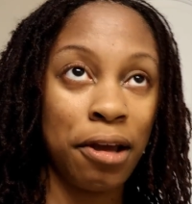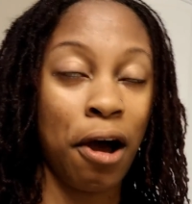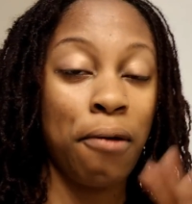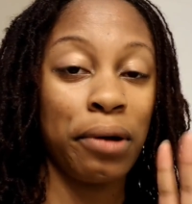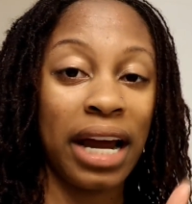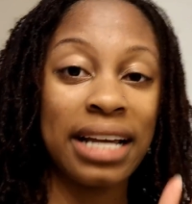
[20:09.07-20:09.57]

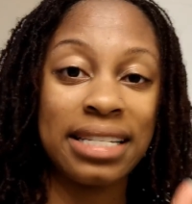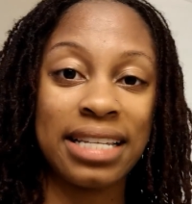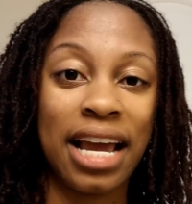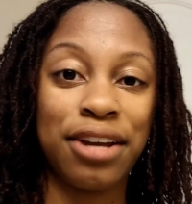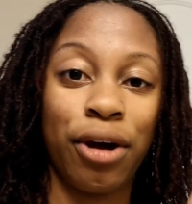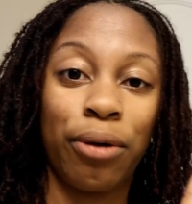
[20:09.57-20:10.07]
Y'all, when I
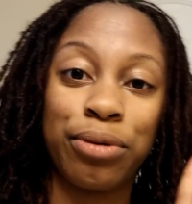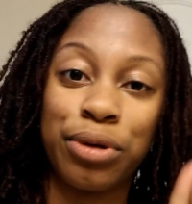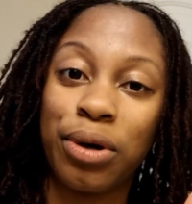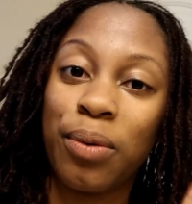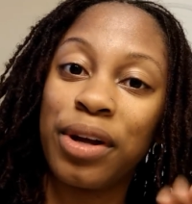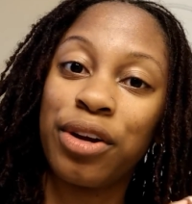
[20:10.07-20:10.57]
say don't
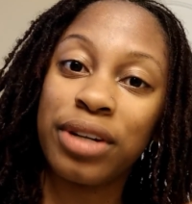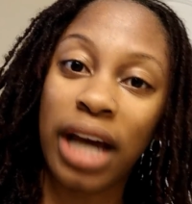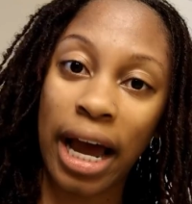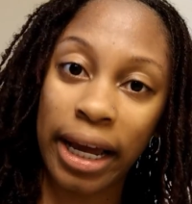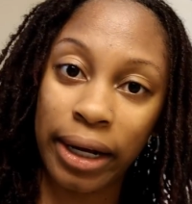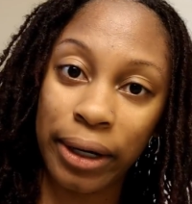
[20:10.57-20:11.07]
do it when you're
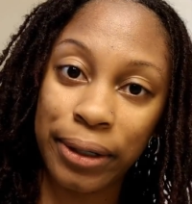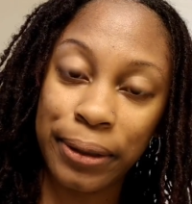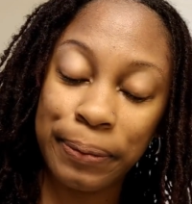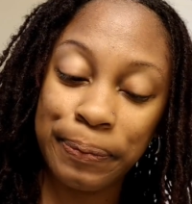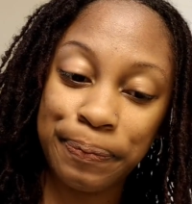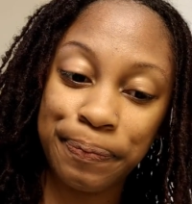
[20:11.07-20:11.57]
tired,